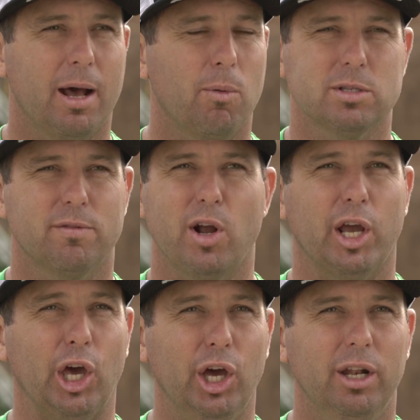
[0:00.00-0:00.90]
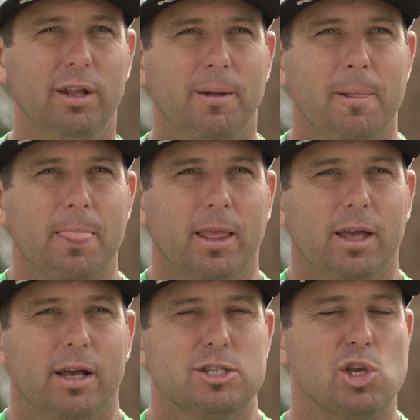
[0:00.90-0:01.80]
I wasn't very good.
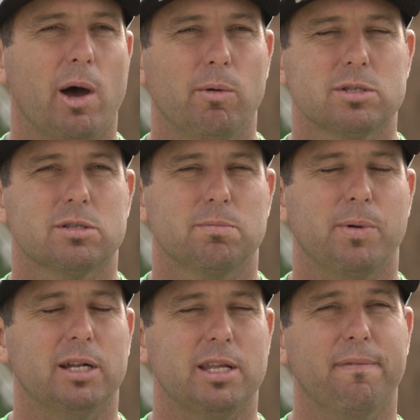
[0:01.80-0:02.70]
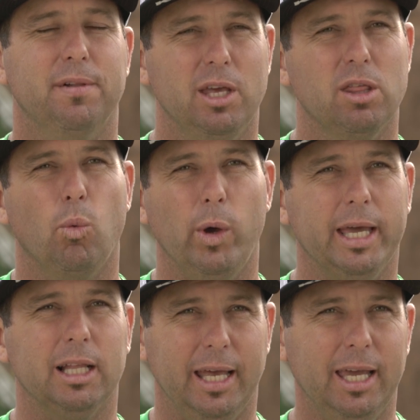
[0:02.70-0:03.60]
So I was definitely the
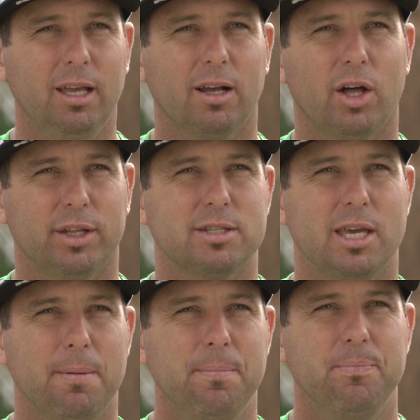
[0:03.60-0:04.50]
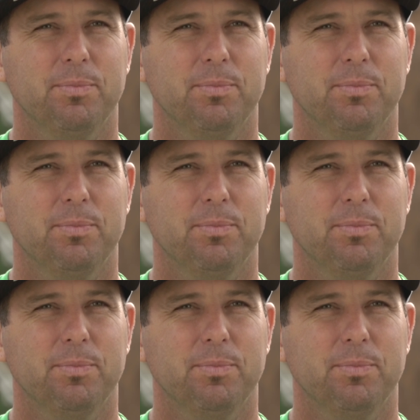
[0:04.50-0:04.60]
weak link on the team.